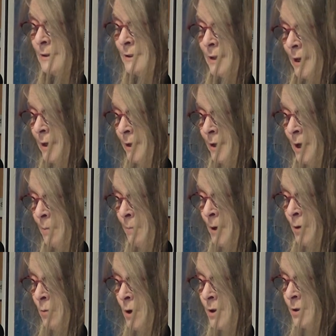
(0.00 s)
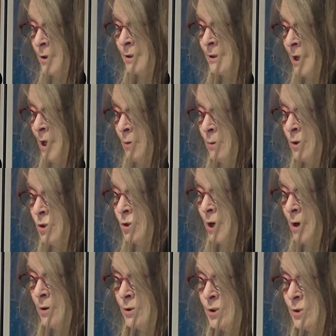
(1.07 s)
Suck it up, I wanted to say. We
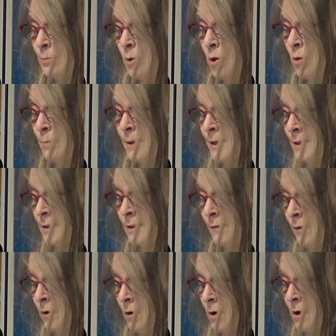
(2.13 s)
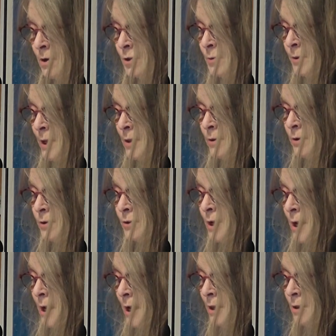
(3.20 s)
share small pieces of our hearts with
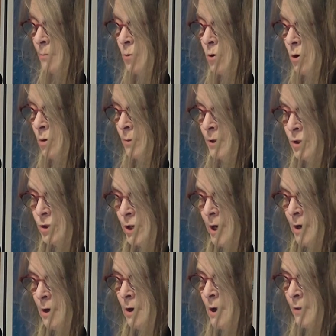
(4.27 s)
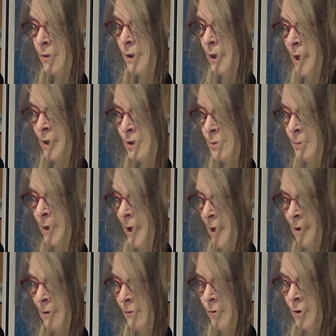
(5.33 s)
others, and the more we share, the less we
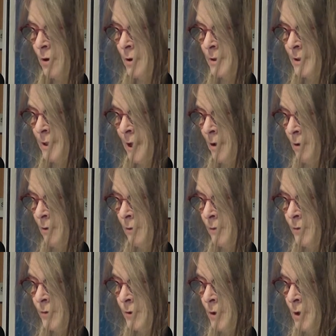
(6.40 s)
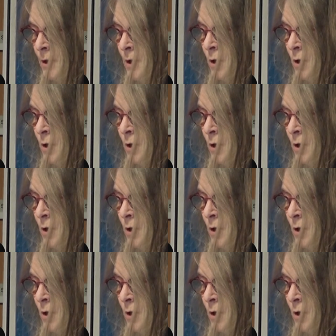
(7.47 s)
have for ourselves.